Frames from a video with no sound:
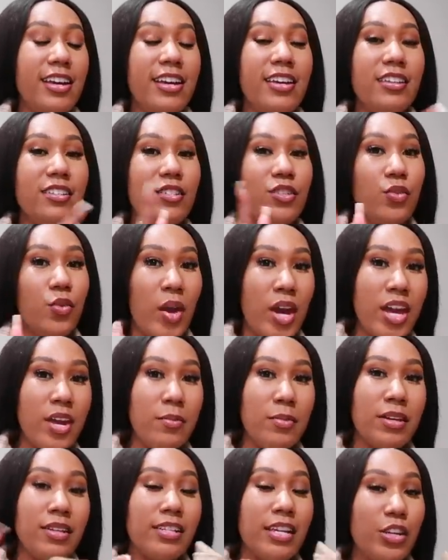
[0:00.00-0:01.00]
it's
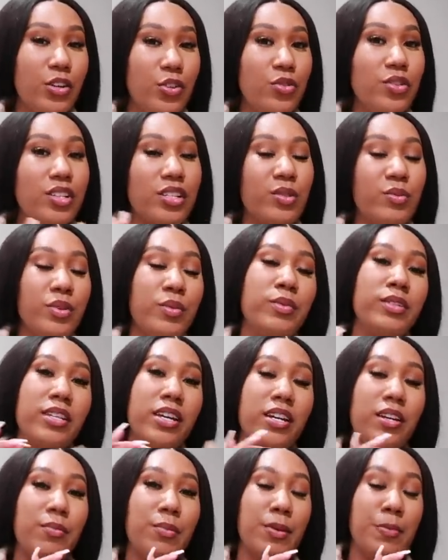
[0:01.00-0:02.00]
great because I knew this week was
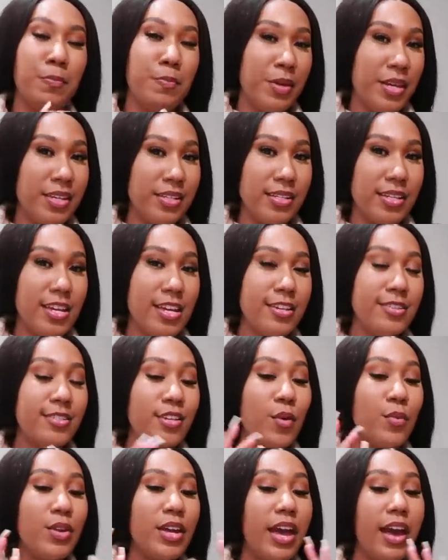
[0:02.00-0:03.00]
gonna be busy,
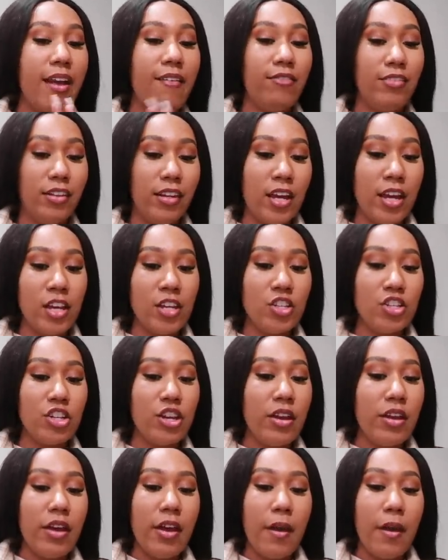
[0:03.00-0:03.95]
so we have lunch.